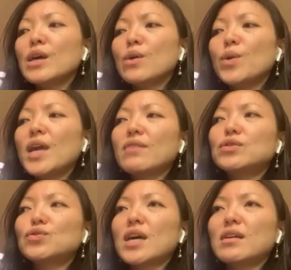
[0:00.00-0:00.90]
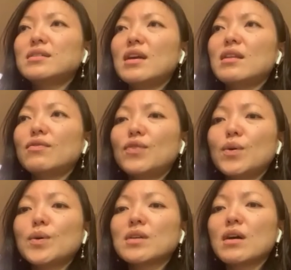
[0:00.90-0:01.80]
we have to try to take the
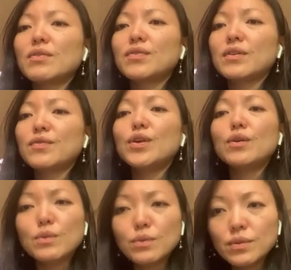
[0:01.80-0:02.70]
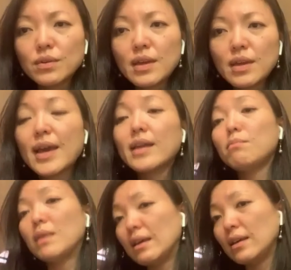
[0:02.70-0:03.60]
focus off of you
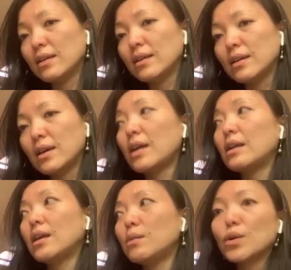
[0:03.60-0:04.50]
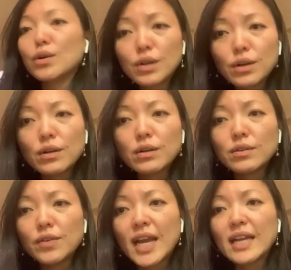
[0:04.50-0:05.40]
and me and him or her,
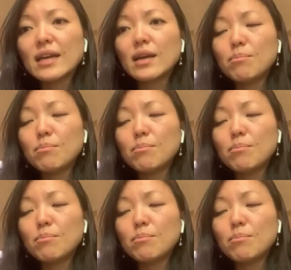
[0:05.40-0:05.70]
right?